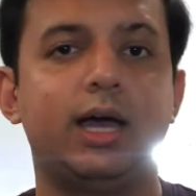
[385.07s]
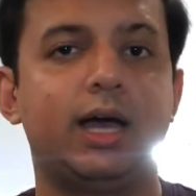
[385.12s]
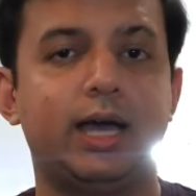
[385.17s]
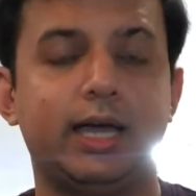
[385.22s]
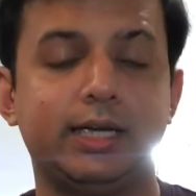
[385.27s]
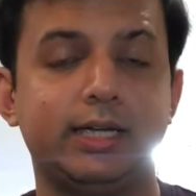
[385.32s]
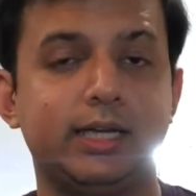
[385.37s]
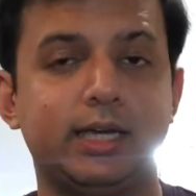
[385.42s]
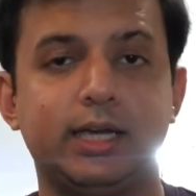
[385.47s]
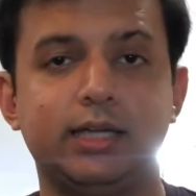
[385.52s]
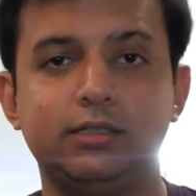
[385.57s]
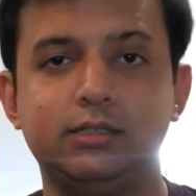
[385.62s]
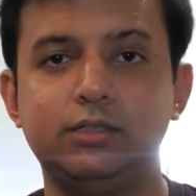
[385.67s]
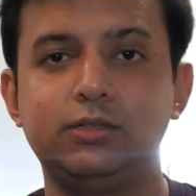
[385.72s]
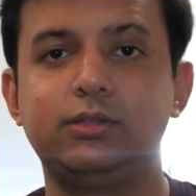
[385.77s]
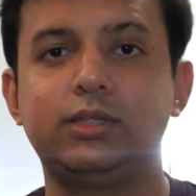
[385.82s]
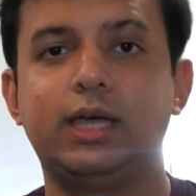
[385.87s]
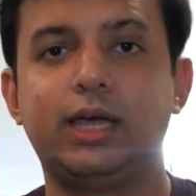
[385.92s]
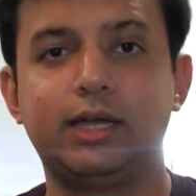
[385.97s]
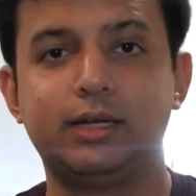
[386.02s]
I can't do
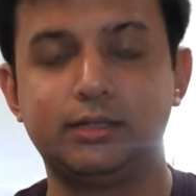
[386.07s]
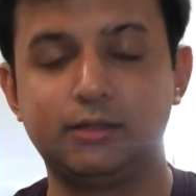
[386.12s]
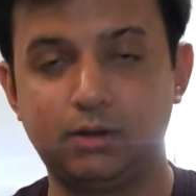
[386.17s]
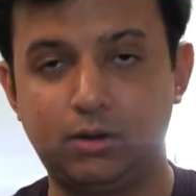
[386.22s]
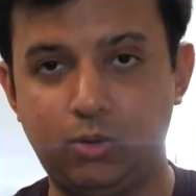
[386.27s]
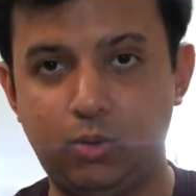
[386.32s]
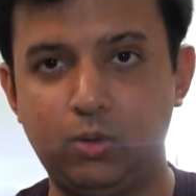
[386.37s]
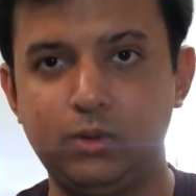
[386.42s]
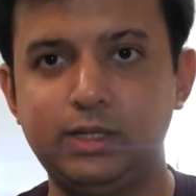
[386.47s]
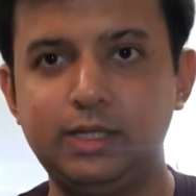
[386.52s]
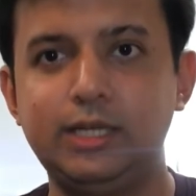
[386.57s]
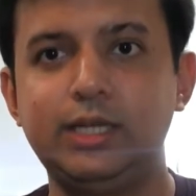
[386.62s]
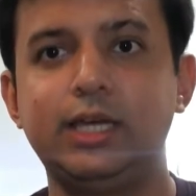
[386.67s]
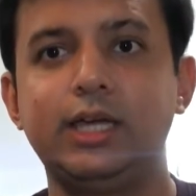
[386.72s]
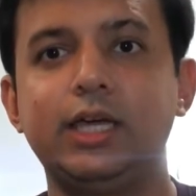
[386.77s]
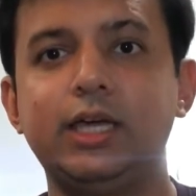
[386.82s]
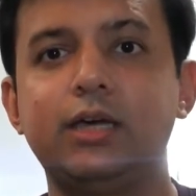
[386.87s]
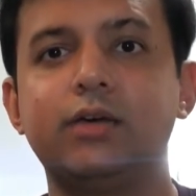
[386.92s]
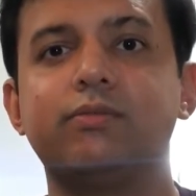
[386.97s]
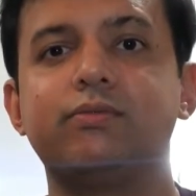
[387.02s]
that, only
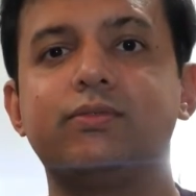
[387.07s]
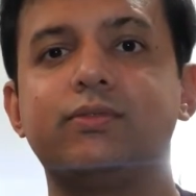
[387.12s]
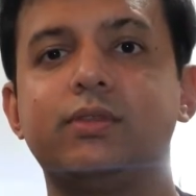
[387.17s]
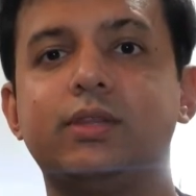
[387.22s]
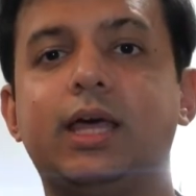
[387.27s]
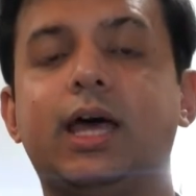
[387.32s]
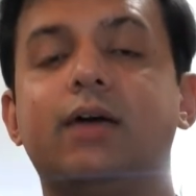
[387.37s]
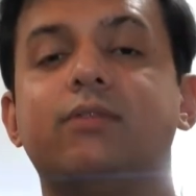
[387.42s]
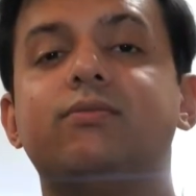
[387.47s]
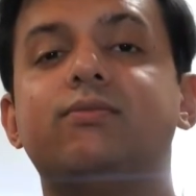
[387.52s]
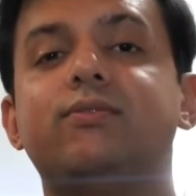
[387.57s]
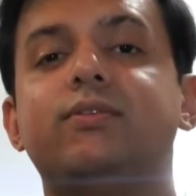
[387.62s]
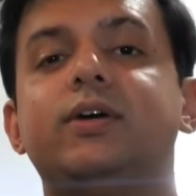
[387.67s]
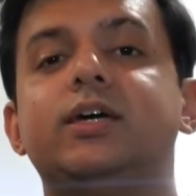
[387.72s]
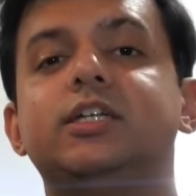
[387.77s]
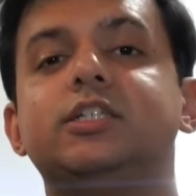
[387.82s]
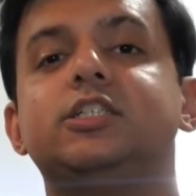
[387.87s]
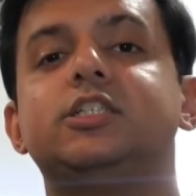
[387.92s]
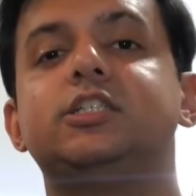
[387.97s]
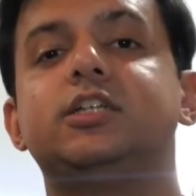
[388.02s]
if that
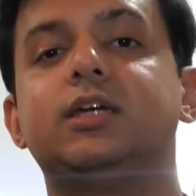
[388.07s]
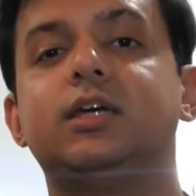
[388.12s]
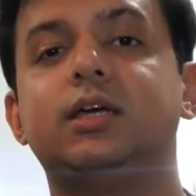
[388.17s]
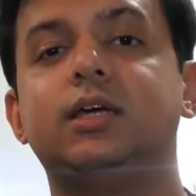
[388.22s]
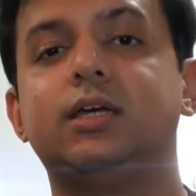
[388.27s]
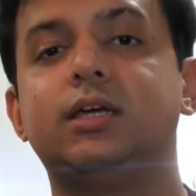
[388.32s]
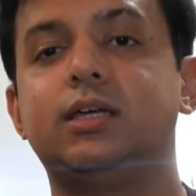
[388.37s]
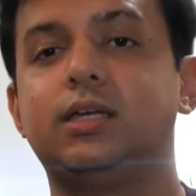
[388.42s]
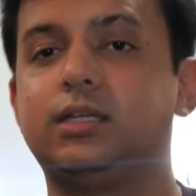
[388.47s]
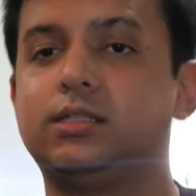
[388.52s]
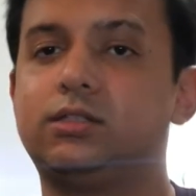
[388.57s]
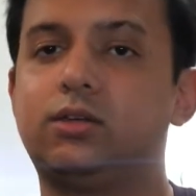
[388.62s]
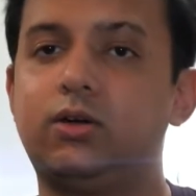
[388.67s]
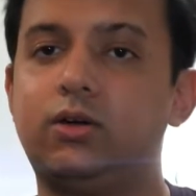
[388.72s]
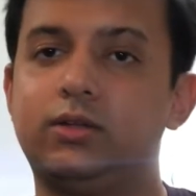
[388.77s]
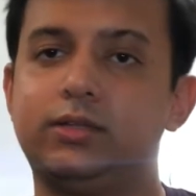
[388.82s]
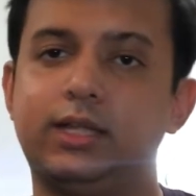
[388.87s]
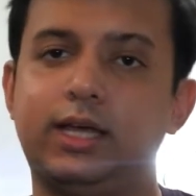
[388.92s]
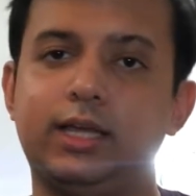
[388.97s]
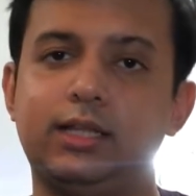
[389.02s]
fish is
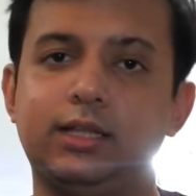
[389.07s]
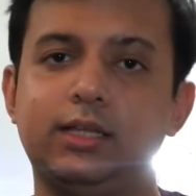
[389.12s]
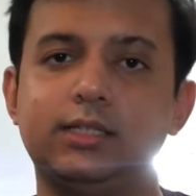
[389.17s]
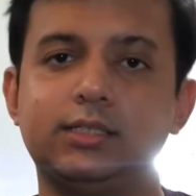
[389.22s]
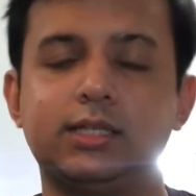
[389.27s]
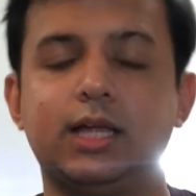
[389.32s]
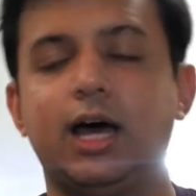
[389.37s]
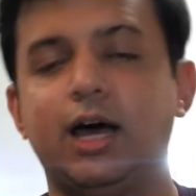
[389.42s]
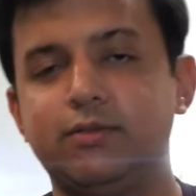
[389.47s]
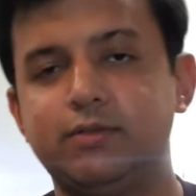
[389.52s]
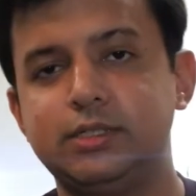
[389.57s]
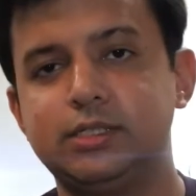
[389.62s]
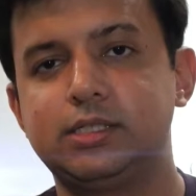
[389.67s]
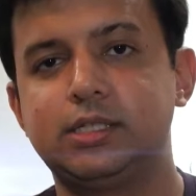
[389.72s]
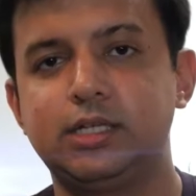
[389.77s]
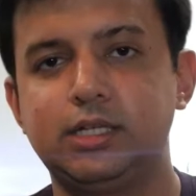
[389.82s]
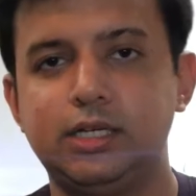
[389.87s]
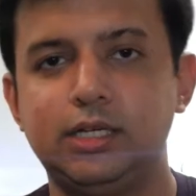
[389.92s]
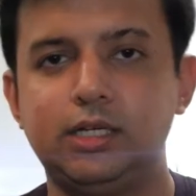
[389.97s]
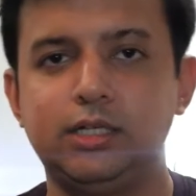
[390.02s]
on that list.
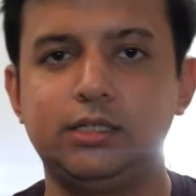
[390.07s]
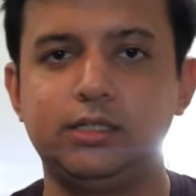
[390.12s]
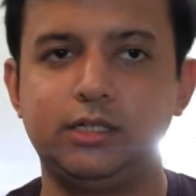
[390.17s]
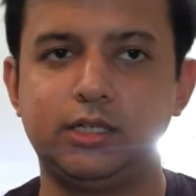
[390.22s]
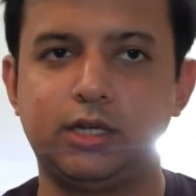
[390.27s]
Obviously,